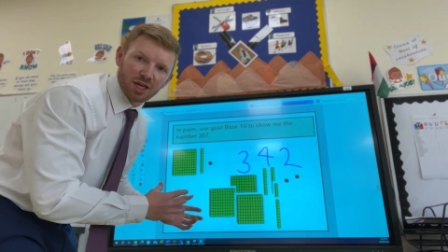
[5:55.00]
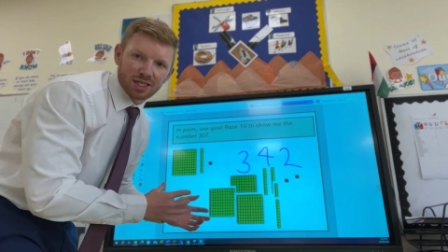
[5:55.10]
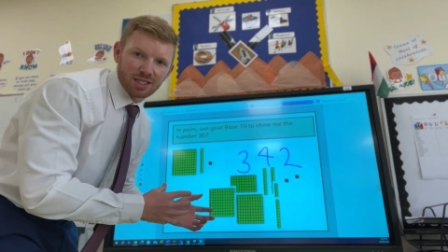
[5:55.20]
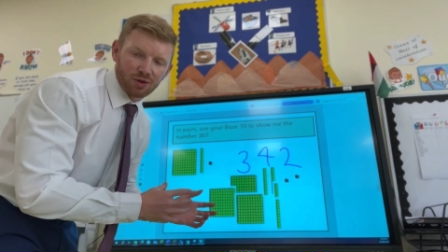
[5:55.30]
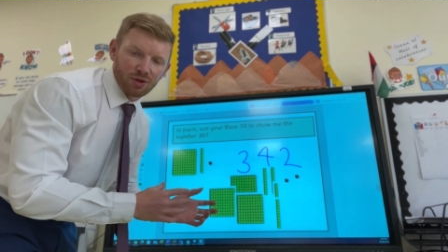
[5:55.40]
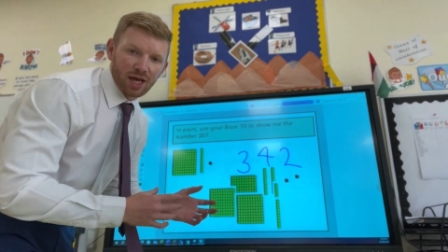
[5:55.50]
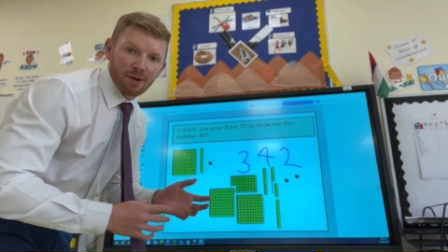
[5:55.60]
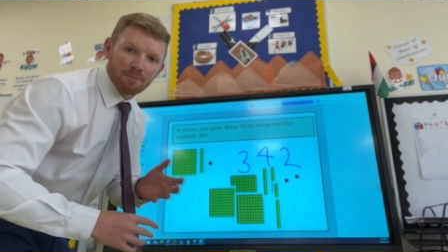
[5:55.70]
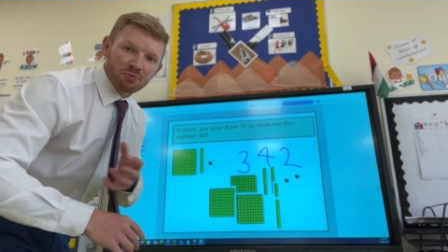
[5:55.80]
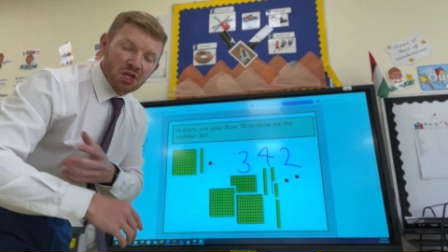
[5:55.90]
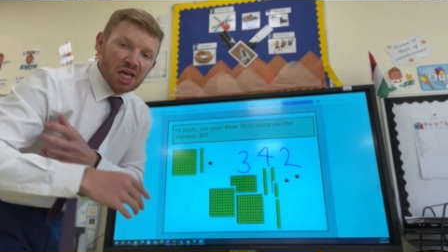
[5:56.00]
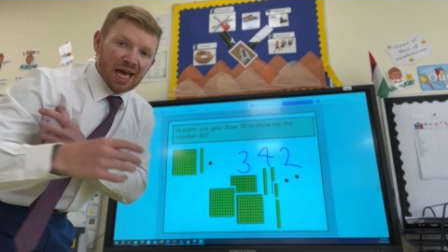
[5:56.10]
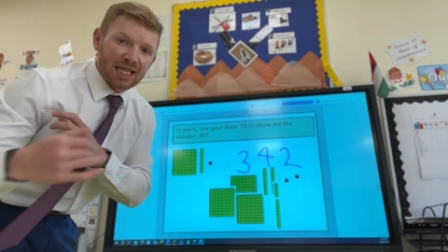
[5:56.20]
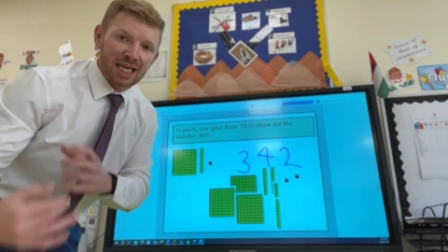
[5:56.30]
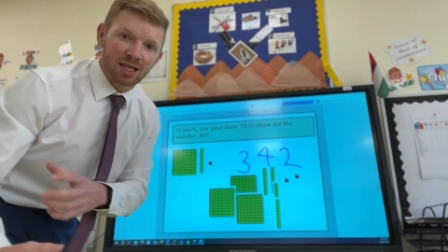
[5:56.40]
is still there.
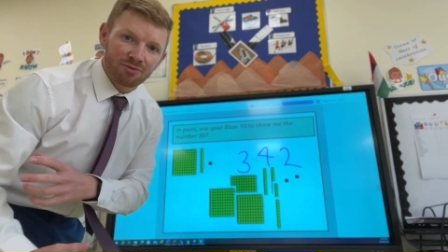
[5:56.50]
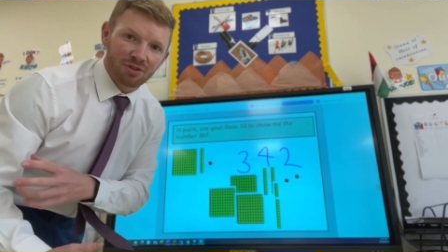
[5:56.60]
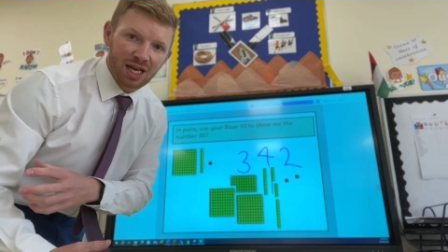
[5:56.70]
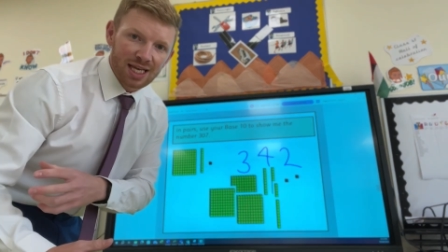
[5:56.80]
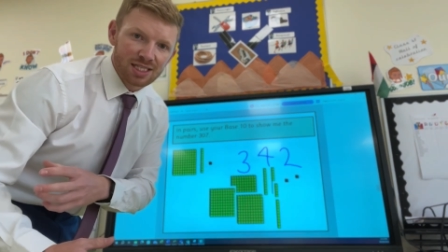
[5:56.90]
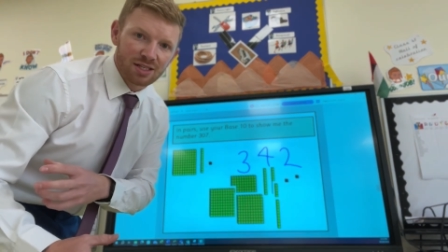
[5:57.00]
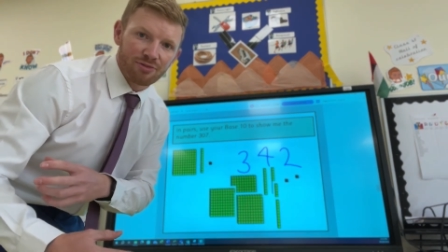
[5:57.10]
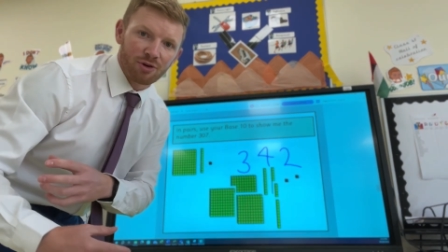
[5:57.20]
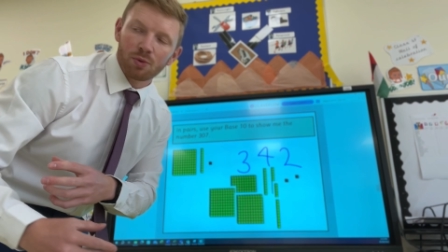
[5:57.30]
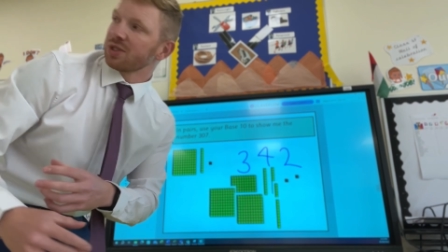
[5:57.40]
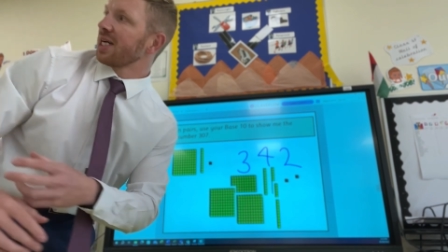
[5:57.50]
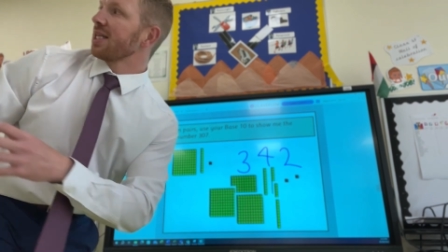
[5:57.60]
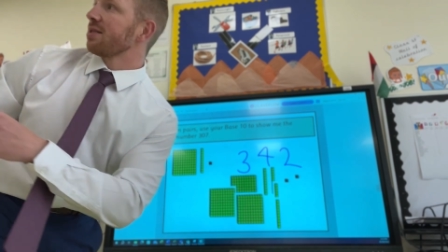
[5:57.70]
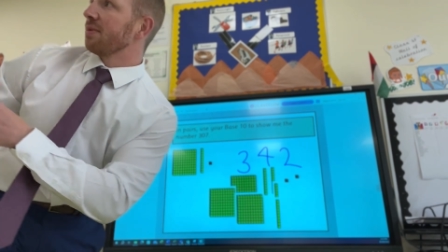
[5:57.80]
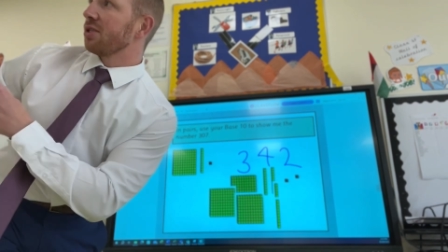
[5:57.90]
At the end of the lesson, if I want to
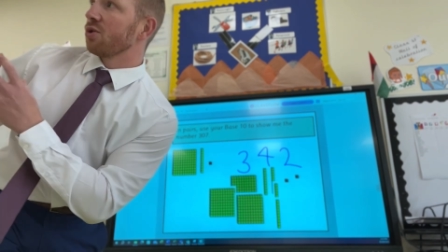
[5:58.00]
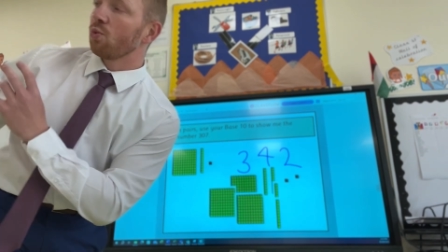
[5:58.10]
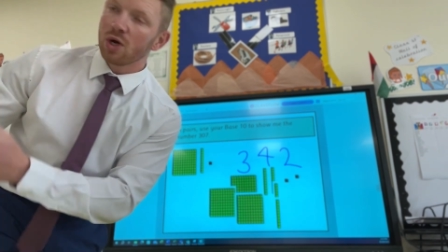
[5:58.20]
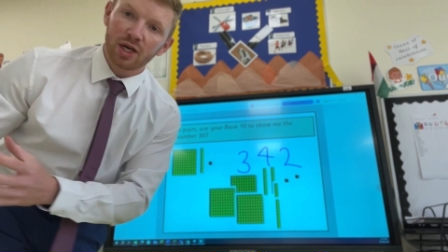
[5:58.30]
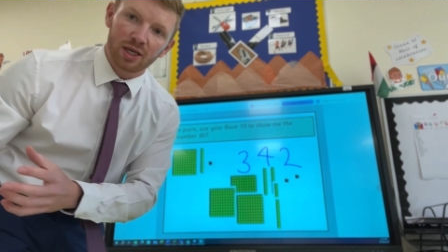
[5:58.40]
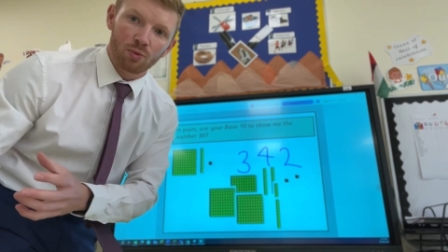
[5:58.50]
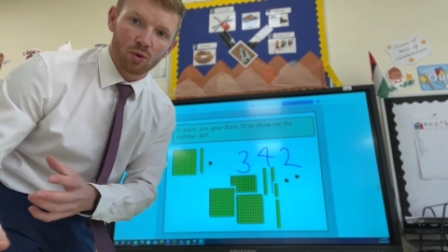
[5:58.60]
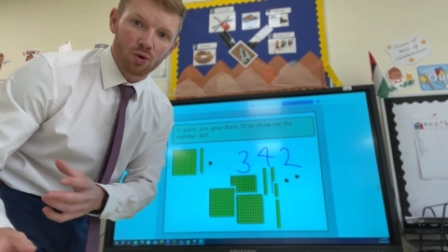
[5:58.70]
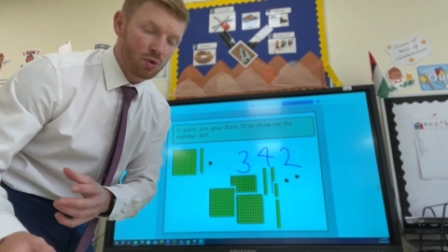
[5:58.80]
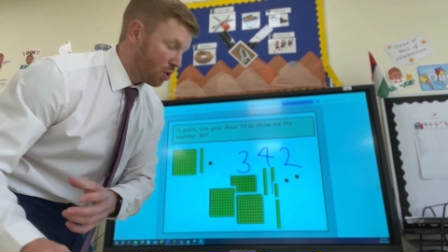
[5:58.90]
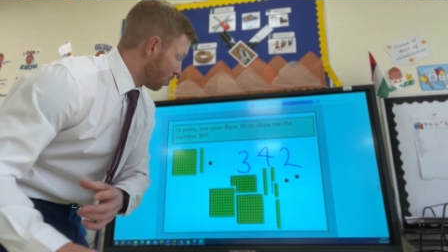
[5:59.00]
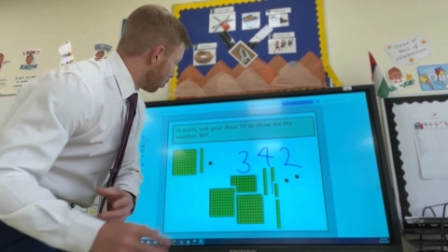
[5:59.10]
add something to the working wall,